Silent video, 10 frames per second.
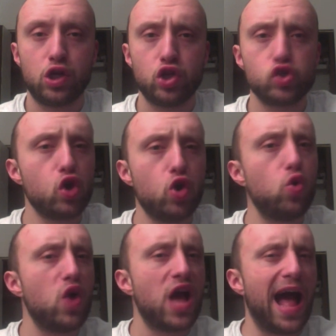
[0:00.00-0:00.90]

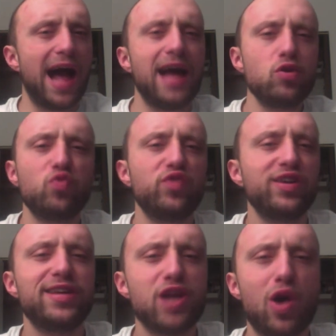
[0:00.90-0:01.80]
So, I don't
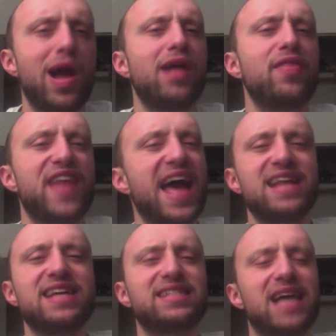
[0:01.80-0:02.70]
really know how that
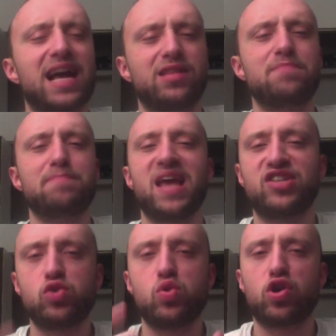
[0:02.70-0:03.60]
exactly
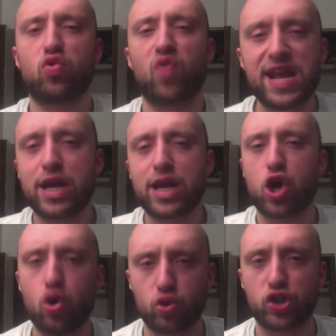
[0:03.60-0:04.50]
makes you a great
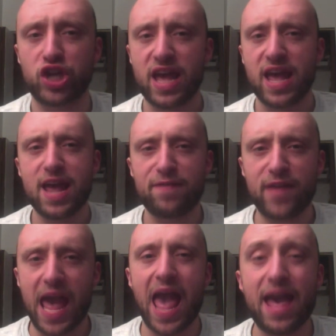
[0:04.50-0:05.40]
coach if
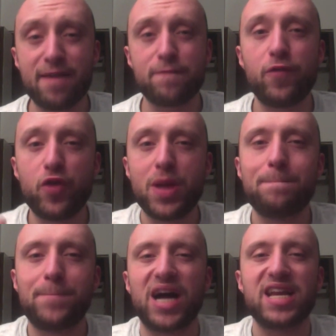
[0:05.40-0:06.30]

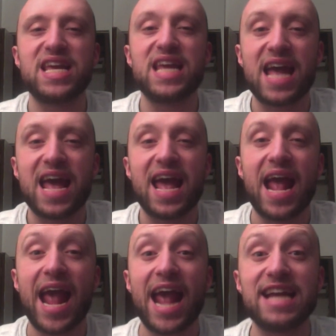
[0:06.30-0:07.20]
everybody
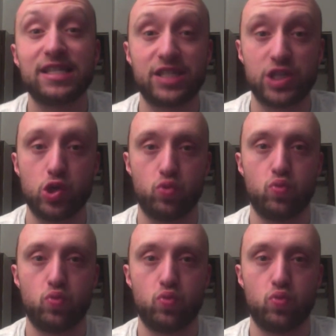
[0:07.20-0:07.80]
hates you.